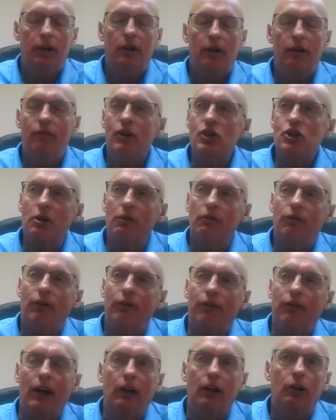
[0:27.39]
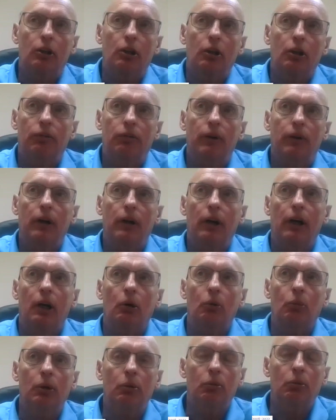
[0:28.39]
The vision for
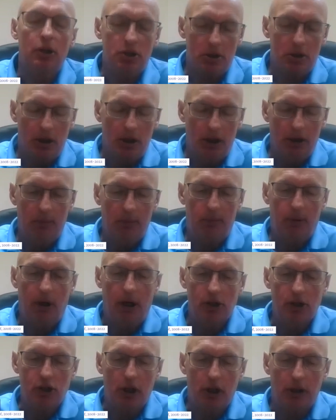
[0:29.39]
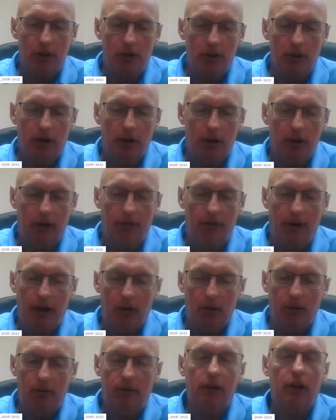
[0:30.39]
Vanderhoof, when we started the project on the
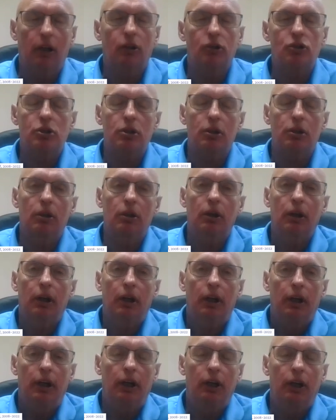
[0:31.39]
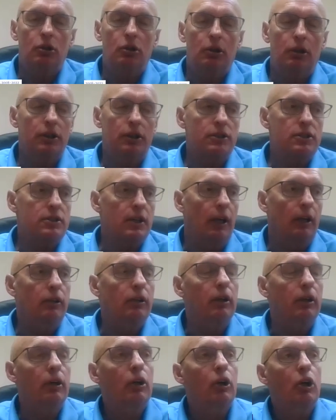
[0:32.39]
Vanderhoof Cultural and Tourist
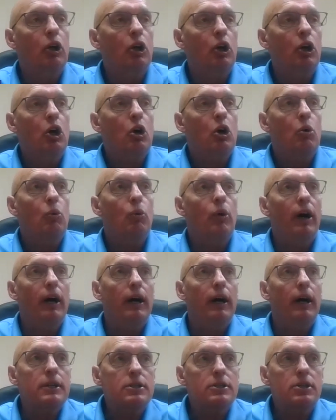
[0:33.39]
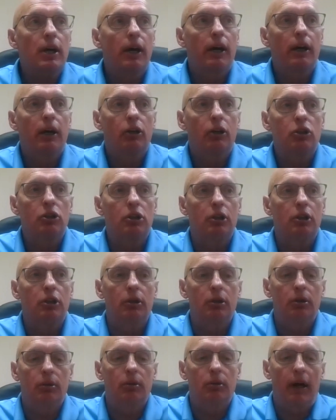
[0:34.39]
Center, was
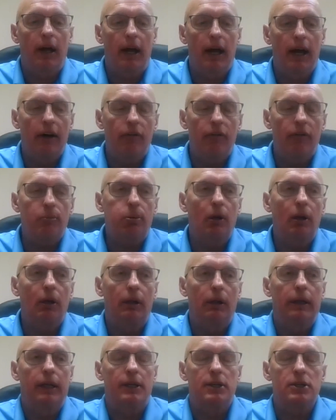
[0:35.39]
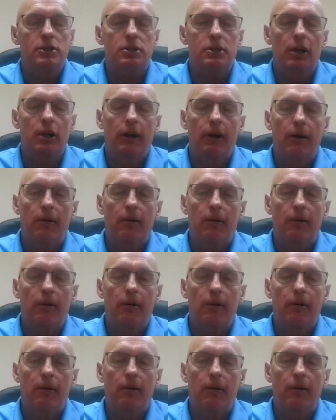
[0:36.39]
to have a place